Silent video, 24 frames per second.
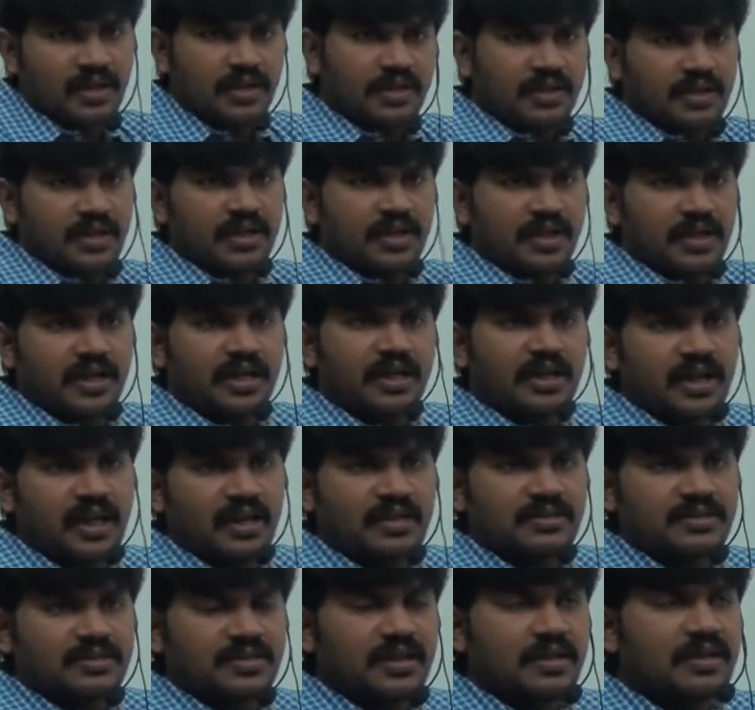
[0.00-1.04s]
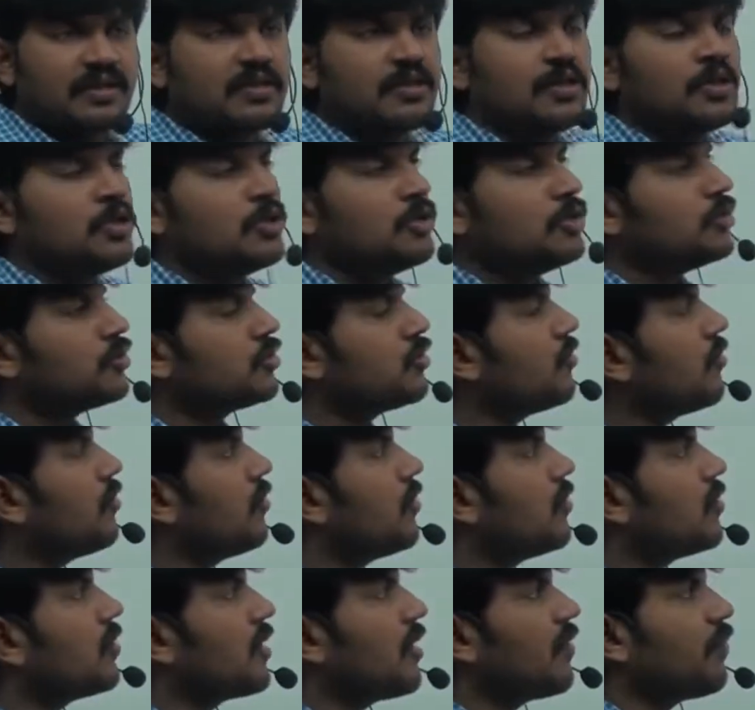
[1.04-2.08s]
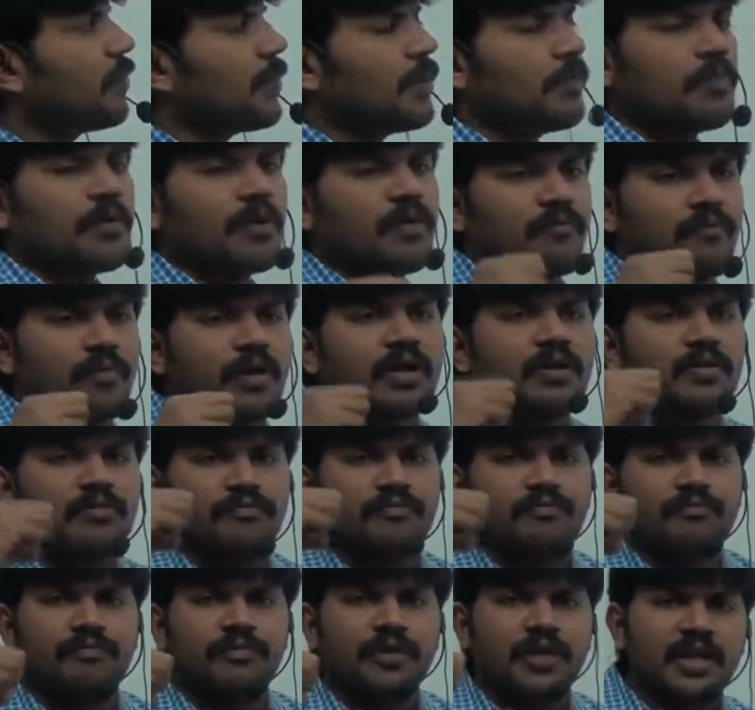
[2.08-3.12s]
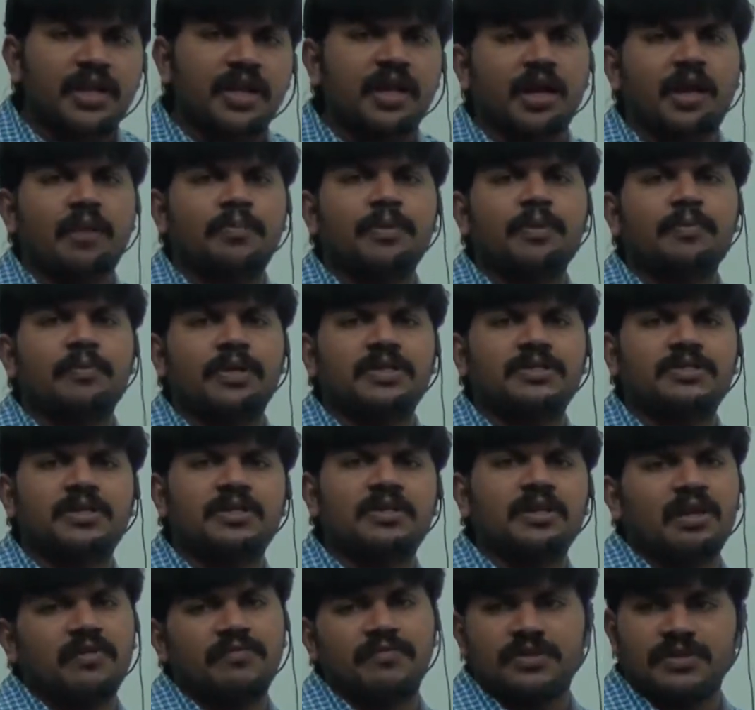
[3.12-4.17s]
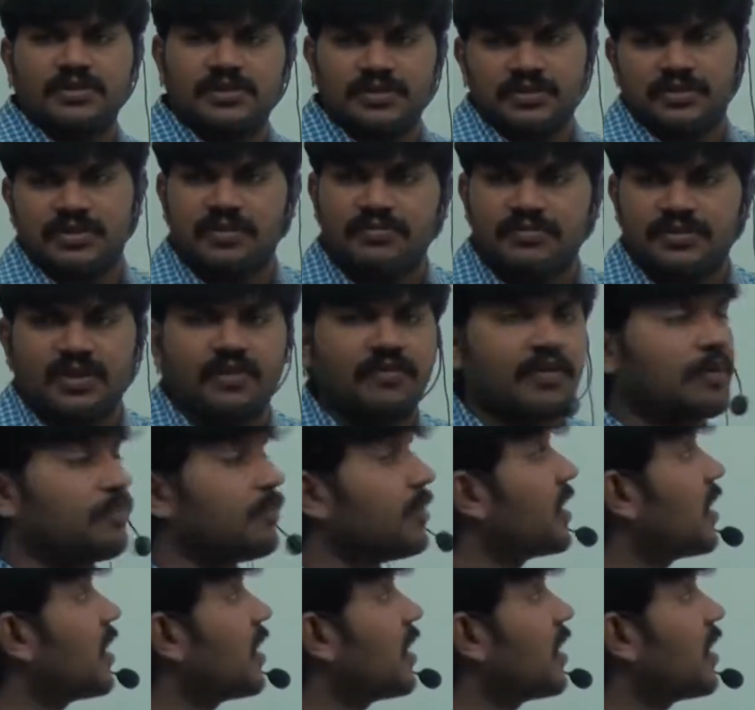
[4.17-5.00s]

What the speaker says: Are getting analyzed? So the people felt very happy by seeing the features of Java,